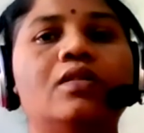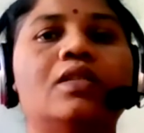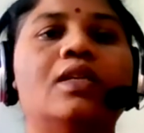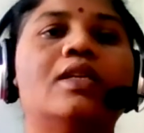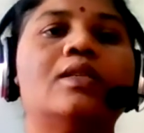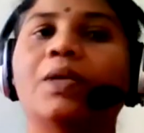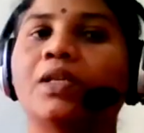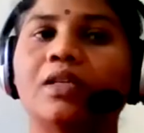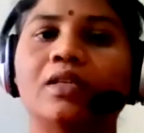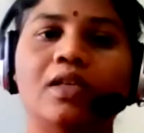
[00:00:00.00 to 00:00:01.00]
the
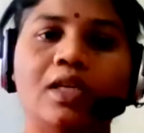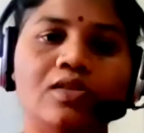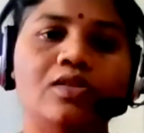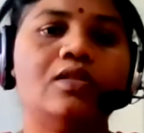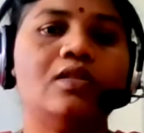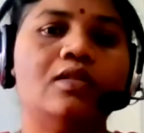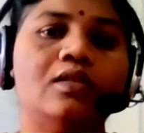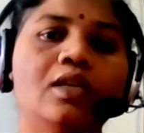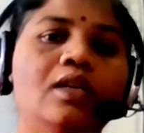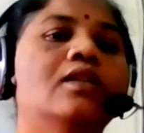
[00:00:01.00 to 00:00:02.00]
expected dangers in
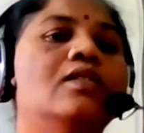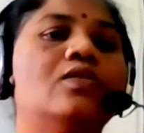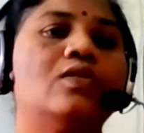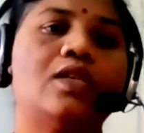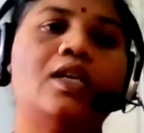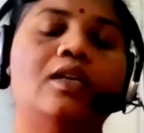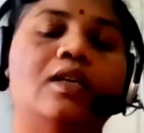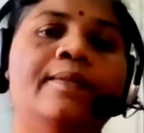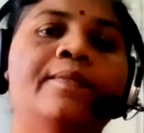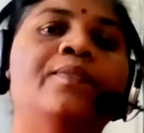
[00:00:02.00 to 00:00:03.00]
the society.